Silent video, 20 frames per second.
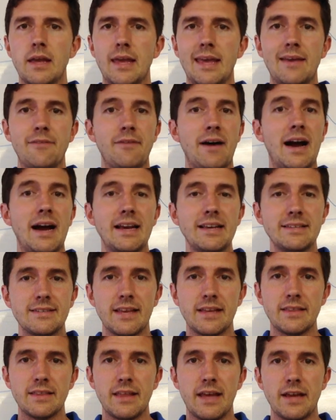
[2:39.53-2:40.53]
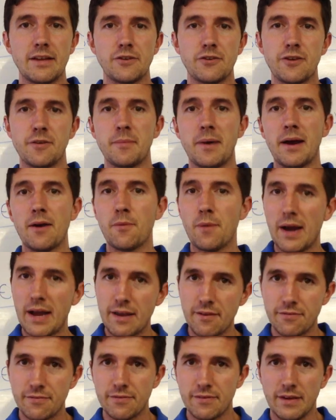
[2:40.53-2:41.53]
If I said that to my
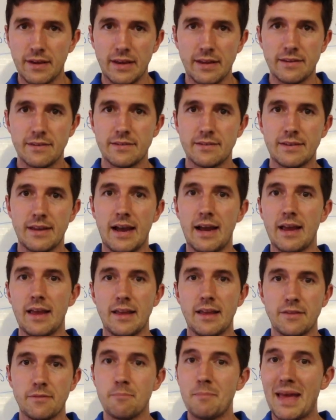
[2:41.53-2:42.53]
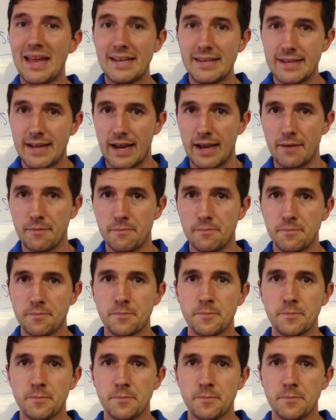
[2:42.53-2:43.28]
wife, it's bedtime,